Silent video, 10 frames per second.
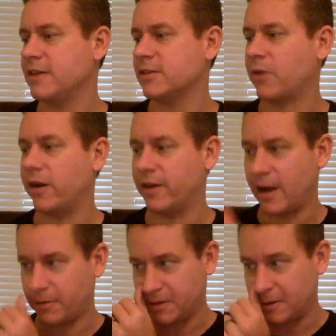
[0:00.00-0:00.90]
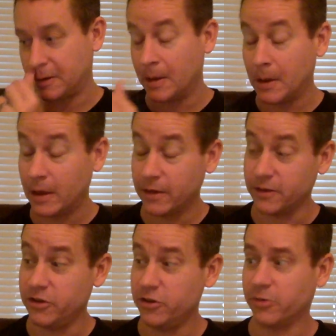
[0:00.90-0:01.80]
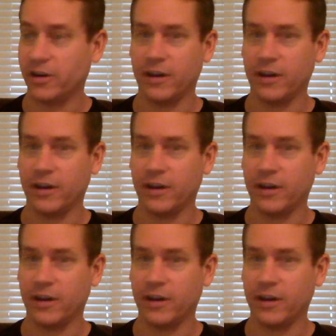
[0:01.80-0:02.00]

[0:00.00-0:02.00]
Esquire now, the humor